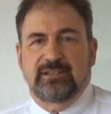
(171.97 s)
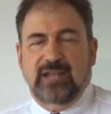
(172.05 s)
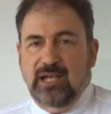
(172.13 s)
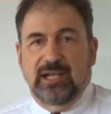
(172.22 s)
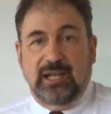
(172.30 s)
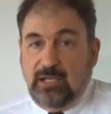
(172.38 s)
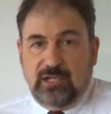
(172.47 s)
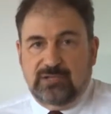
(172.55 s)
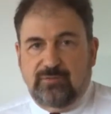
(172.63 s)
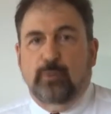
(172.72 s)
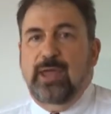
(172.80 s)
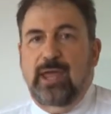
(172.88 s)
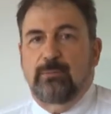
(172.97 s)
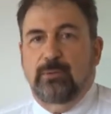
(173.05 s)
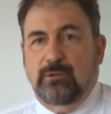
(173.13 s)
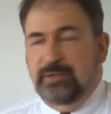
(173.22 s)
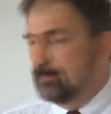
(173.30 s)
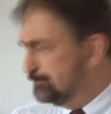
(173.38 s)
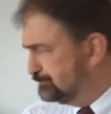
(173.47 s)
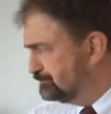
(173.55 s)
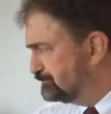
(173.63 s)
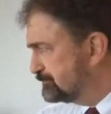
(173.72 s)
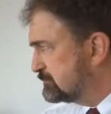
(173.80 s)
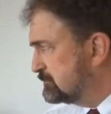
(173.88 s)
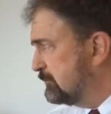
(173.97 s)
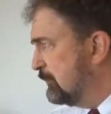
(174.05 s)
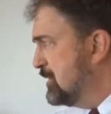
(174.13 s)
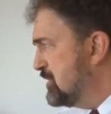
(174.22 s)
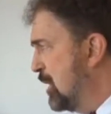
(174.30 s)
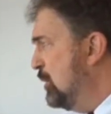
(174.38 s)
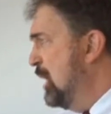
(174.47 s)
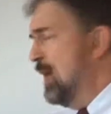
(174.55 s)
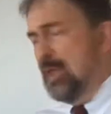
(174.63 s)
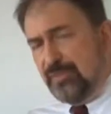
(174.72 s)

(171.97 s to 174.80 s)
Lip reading: daily English vocabulary. So